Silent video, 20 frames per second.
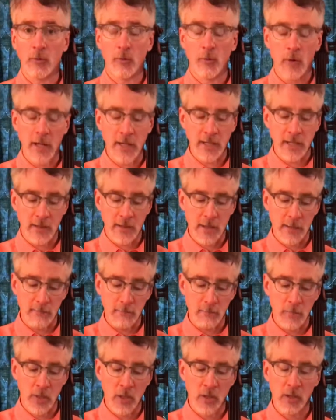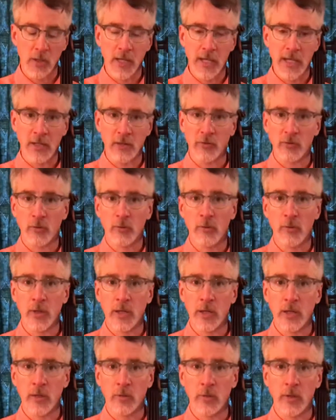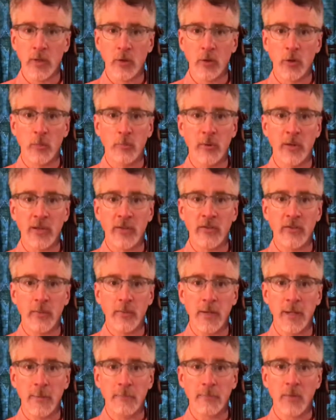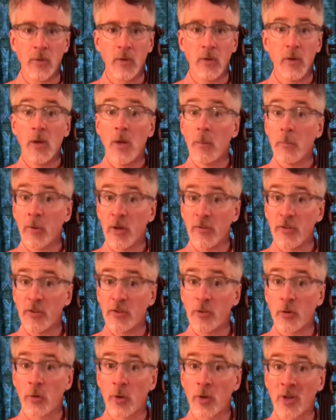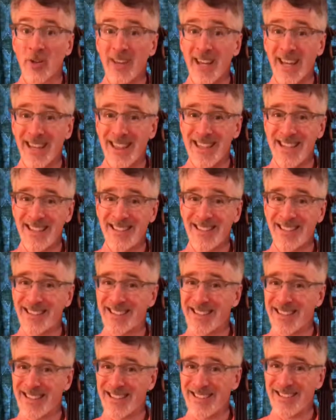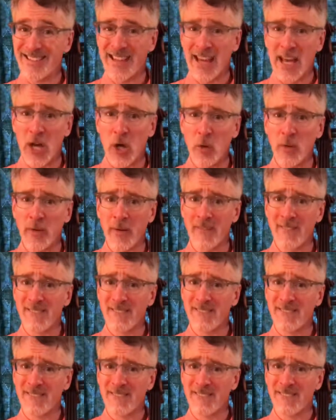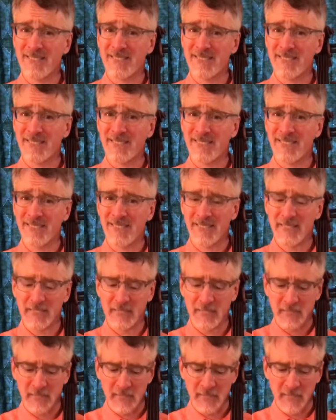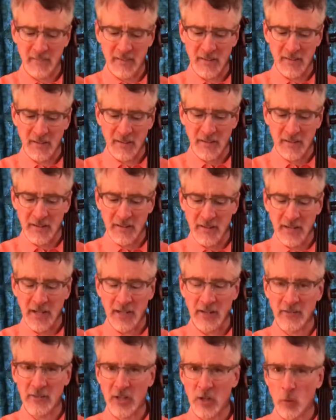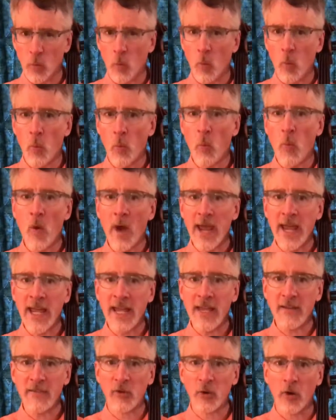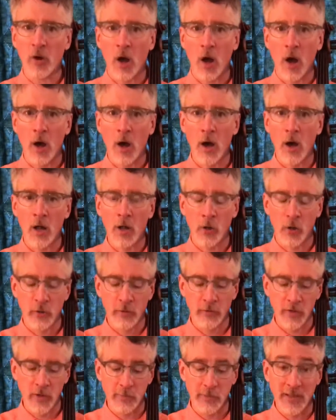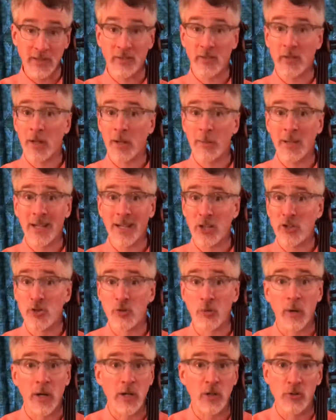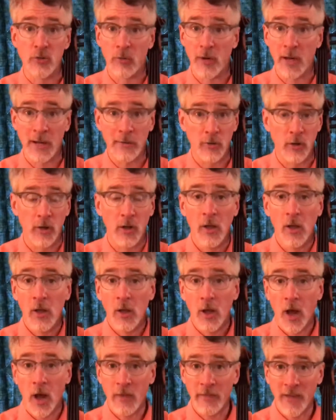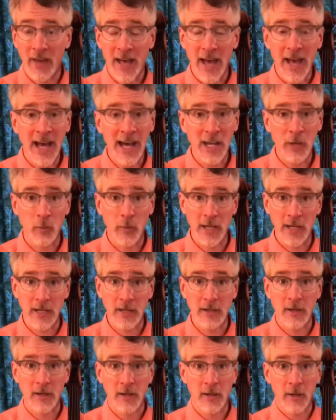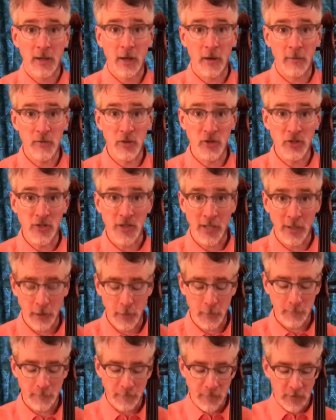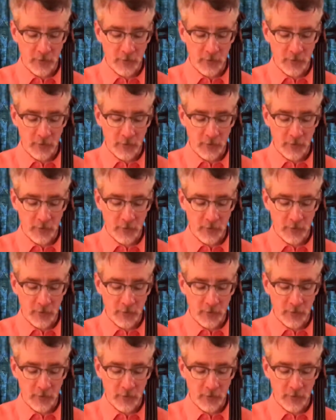Right in that middle lane is a really, really good place to be. But if it's crooked like this, it's going to sound, and it's going to waver all over the place. It's going to be like a drunk driver on the highway of the cello.